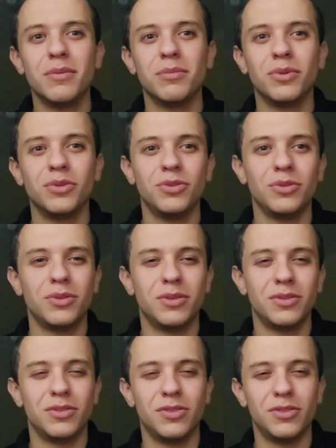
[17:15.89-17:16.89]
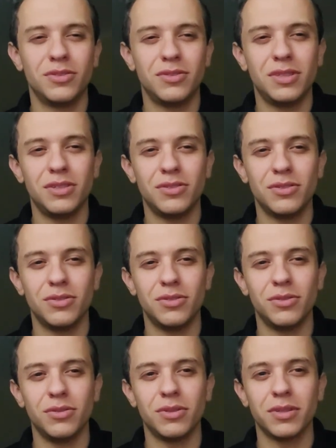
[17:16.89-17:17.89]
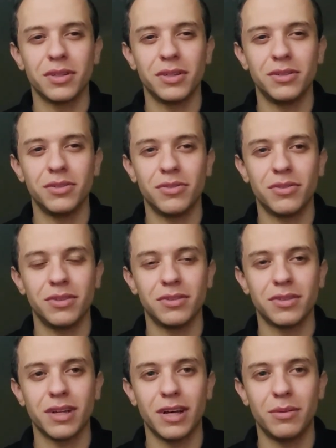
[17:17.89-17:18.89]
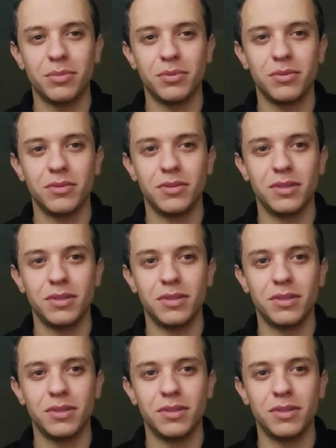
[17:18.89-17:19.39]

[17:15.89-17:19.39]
module that just teaches you the kind of things that happen